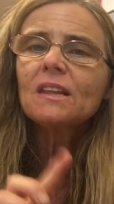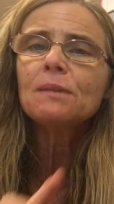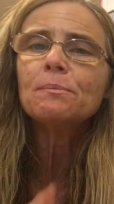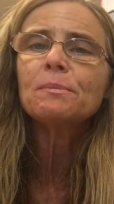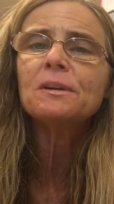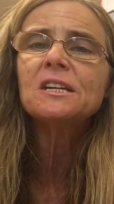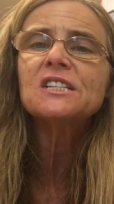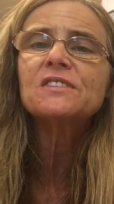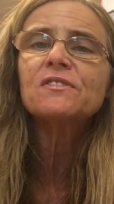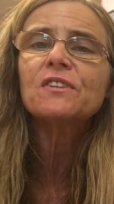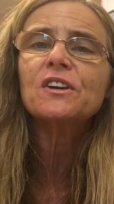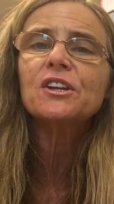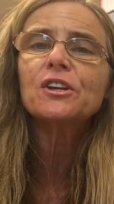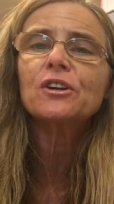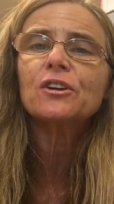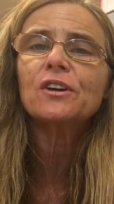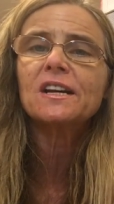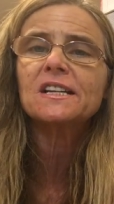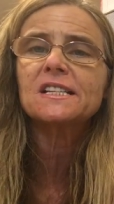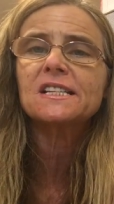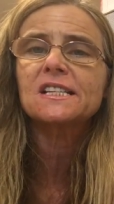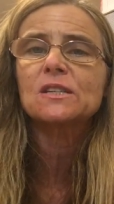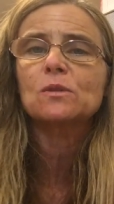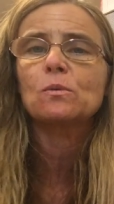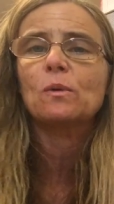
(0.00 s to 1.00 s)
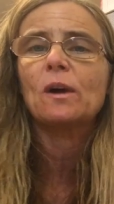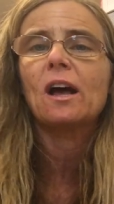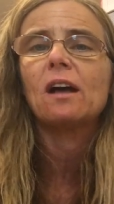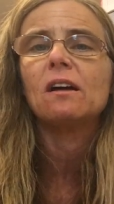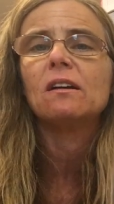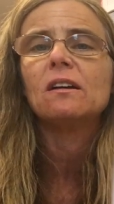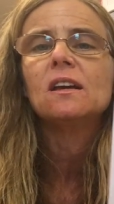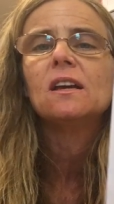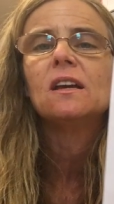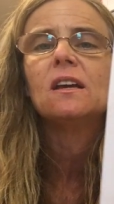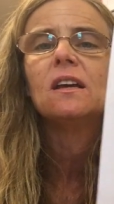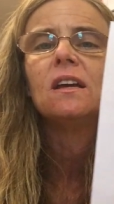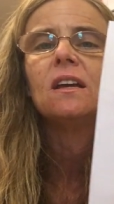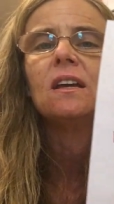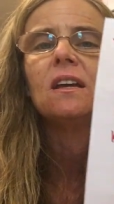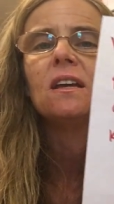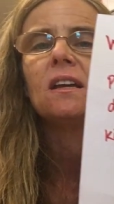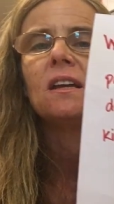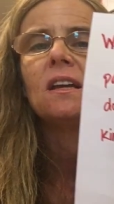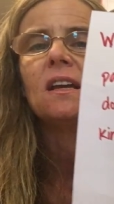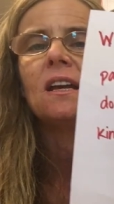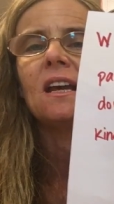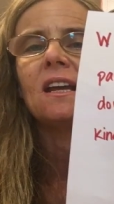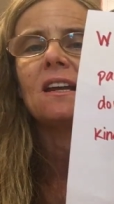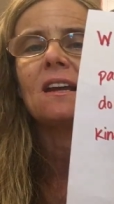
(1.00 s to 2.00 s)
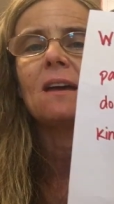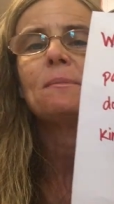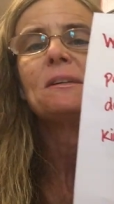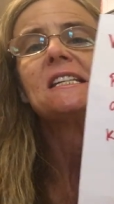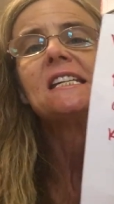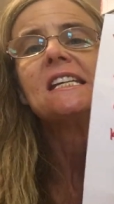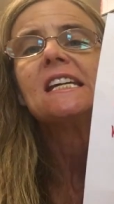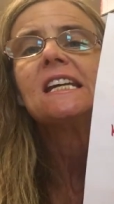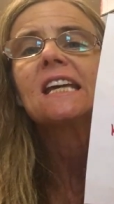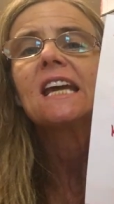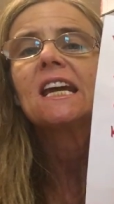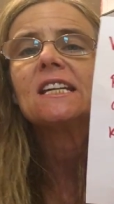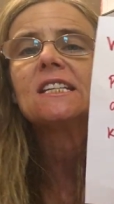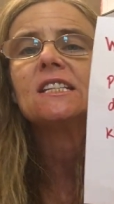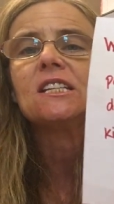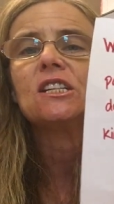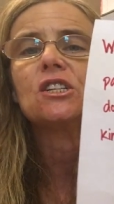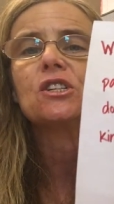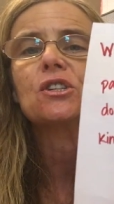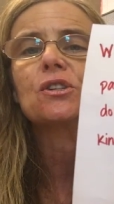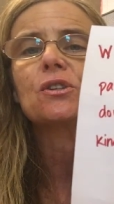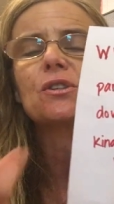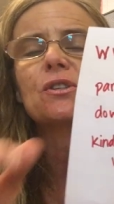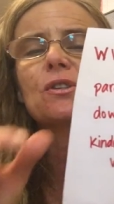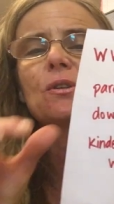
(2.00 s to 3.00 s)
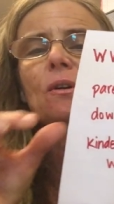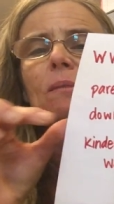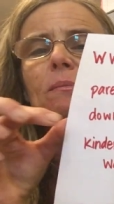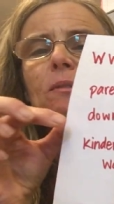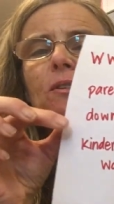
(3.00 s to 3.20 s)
but it's for other grades as well. And I'm a TK teacher, so